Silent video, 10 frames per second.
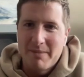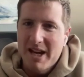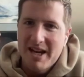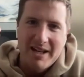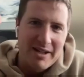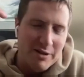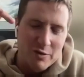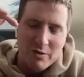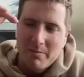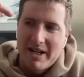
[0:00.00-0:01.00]
hey, here's
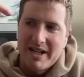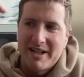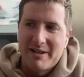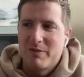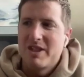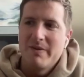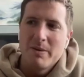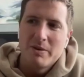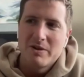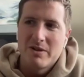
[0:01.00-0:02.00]
what my
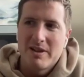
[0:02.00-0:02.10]
receivables look